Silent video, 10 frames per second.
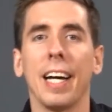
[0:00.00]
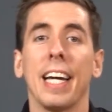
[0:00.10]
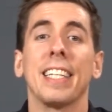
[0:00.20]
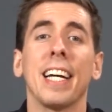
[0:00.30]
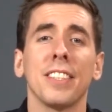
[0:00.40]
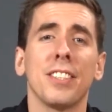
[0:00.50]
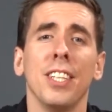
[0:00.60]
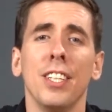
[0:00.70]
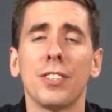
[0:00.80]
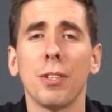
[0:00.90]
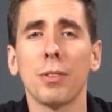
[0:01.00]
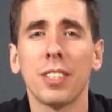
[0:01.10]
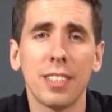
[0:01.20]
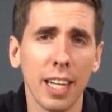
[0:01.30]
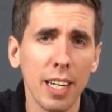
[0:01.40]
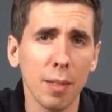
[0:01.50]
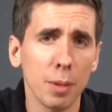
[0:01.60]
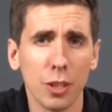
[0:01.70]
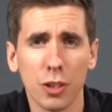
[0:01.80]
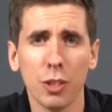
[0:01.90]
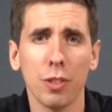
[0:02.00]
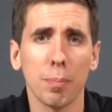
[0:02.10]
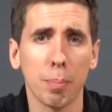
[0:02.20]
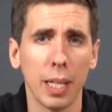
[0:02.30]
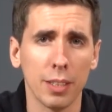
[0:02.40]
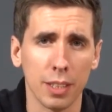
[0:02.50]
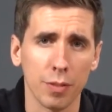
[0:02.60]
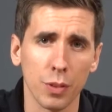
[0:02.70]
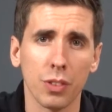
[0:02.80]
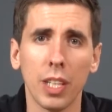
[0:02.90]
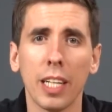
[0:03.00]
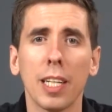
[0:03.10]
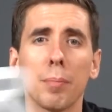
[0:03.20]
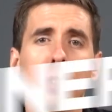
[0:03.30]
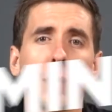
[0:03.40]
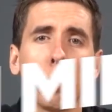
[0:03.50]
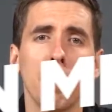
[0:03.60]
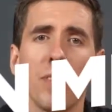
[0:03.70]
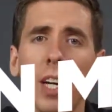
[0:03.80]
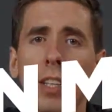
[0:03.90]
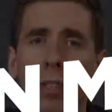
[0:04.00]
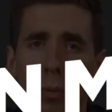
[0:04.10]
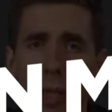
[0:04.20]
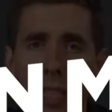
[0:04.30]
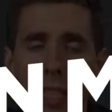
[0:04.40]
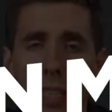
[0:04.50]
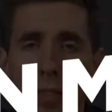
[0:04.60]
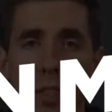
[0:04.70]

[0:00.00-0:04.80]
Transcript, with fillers: Hey guys, so today I'm gonna to show you the basics for setting up Simplify 3D for